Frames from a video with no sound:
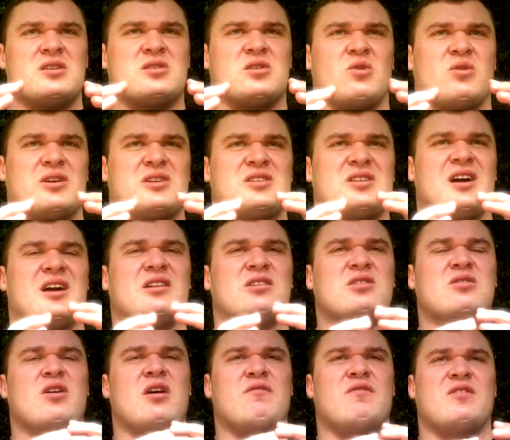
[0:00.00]
So I started to
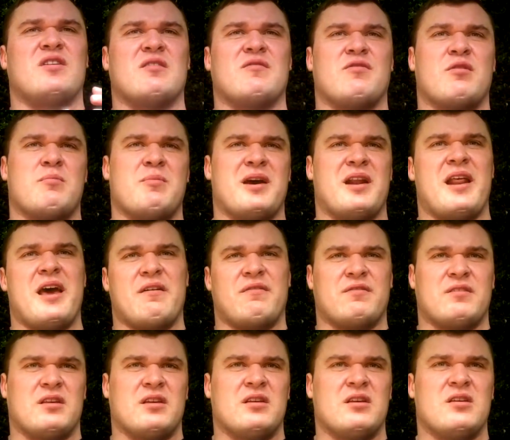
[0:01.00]
do everything from my
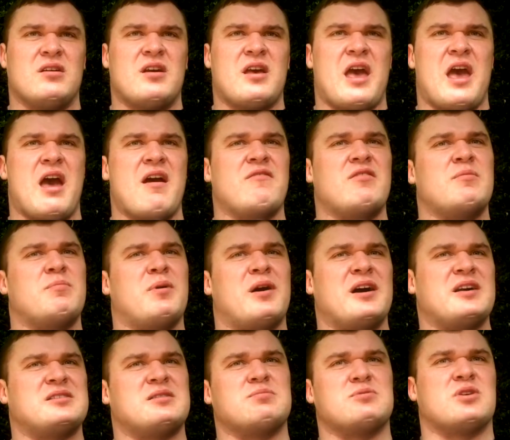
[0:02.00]
left. Every
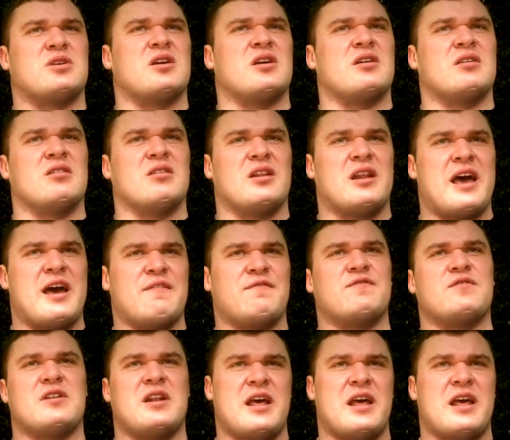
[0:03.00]
biceps curl, left.